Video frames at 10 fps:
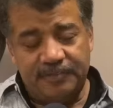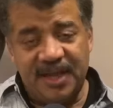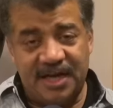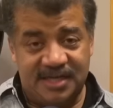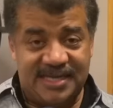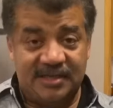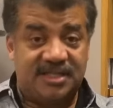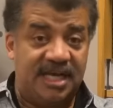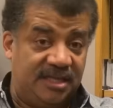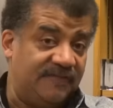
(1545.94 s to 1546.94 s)
the planet is
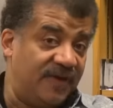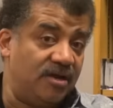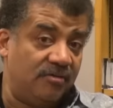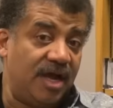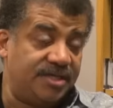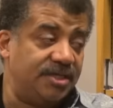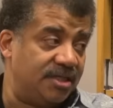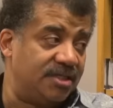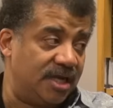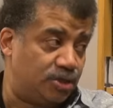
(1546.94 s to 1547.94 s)
outside the event horizon,
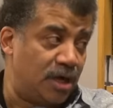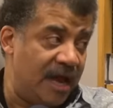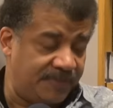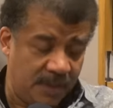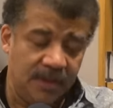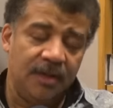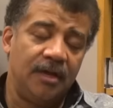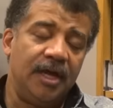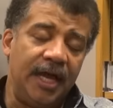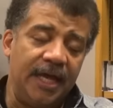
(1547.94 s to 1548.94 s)
it's not trapped
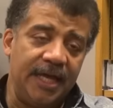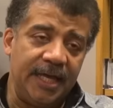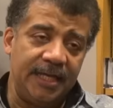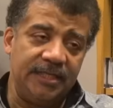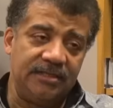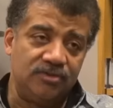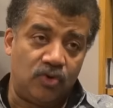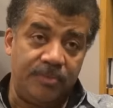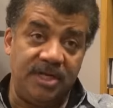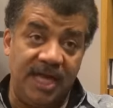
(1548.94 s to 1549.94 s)
and it's in
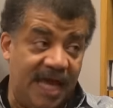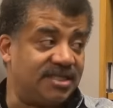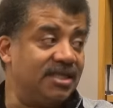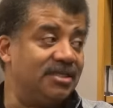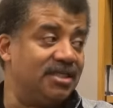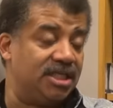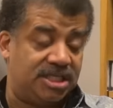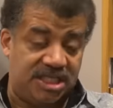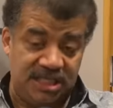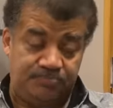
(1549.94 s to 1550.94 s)
orbit. Yes, it is in a
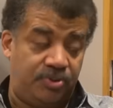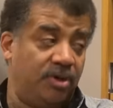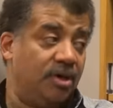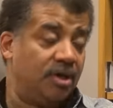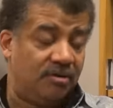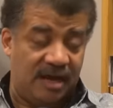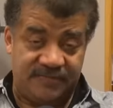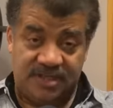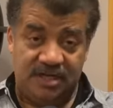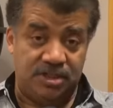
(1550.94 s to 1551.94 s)
deep
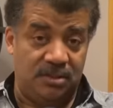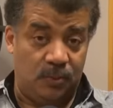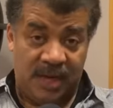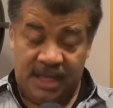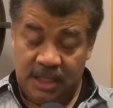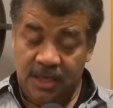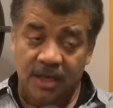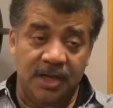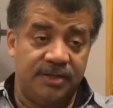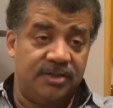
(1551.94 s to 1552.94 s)
gravitational well.
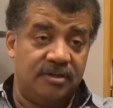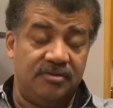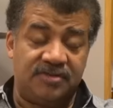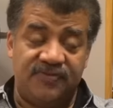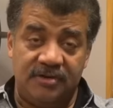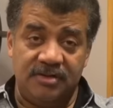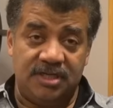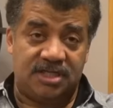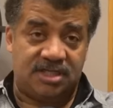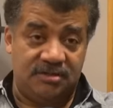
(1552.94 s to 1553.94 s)
Right. There is very
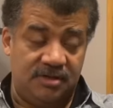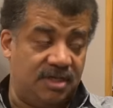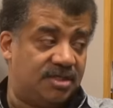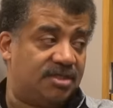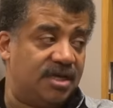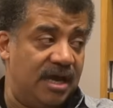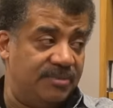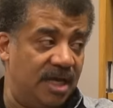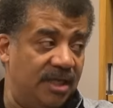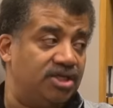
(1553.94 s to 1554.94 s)
serious time
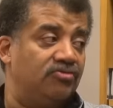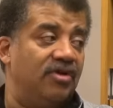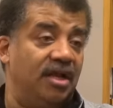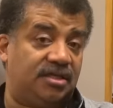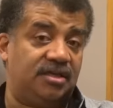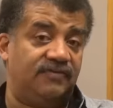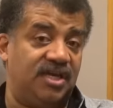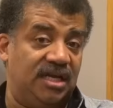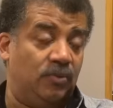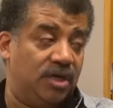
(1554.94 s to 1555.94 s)
dilation relative
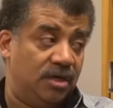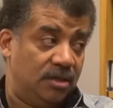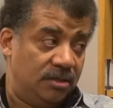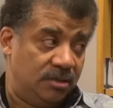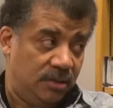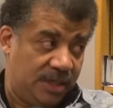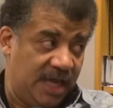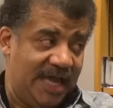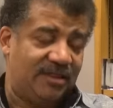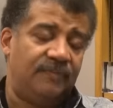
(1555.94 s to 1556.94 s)
to anyone
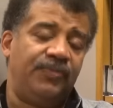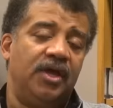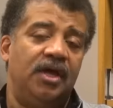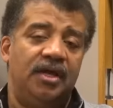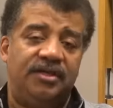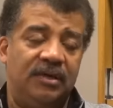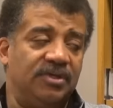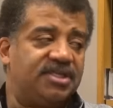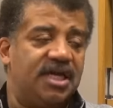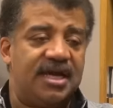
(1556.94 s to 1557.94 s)
looking at them. Right. They
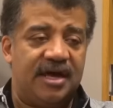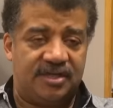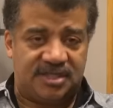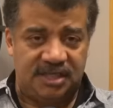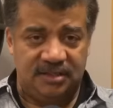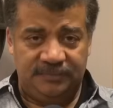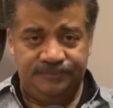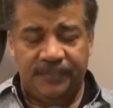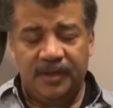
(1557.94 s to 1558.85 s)
will send out a signal